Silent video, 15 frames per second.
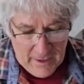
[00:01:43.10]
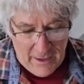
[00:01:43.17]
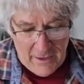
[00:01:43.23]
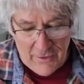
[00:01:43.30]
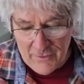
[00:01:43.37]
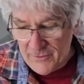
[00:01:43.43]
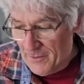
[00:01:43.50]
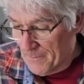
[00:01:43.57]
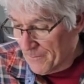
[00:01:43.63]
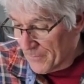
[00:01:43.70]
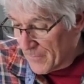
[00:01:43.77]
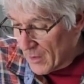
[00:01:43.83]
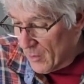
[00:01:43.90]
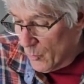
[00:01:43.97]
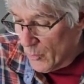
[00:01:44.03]
is
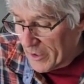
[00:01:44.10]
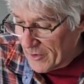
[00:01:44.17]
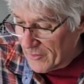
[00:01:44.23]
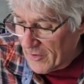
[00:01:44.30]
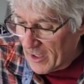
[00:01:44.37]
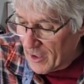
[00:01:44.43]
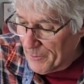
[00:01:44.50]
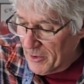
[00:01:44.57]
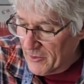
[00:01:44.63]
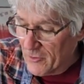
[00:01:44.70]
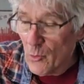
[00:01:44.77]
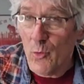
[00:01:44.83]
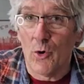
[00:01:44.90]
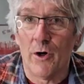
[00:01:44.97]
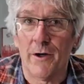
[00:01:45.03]
we can take a piece
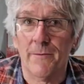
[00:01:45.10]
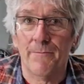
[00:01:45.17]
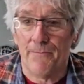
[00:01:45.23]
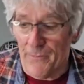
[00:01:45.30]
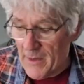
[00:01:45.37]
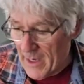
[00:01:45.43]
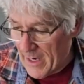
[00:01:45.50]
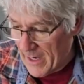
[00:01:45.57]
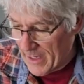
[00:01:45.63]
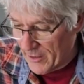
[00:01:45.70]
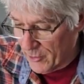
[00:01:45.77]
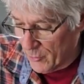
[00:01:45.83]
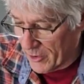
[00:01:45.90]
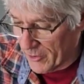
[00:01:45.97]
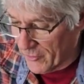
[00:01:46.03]
of wood and
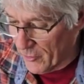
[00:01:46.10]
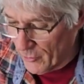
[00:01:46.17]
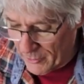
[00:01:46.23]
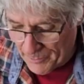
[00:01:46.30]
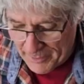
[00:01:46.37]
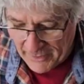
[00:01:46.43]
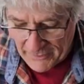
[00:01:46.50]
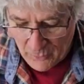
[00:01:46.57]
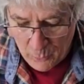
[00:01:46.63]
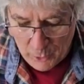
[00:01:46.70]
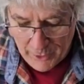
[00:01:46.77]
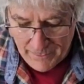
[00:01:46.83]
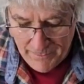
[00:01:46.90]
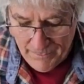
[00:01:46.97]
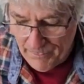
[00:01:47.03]
you can do the piece of
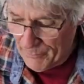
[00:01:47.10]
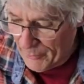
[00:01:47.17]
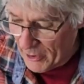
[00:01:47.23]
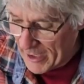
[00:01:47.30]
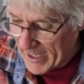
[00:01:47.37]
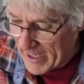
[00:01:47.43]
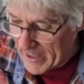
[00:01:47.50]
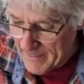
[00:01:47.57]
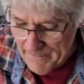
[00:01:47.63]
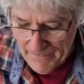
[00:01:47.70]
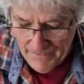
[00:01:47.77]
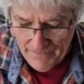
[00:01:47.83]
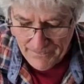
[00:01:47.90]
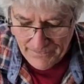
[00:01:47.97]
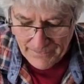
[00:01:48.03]
wood plain
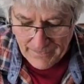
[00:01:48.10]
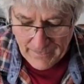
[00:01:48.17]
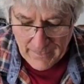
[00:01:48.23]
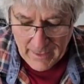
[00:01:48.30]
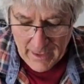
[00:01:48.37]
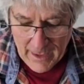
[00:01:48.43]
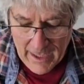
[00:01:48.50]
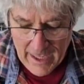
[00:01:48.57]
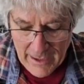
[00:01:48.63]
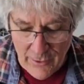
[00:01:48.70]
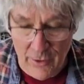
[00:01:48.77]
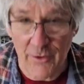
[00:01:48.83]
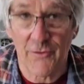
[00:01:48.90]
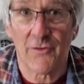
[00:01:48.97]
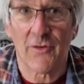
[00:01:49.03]
and you can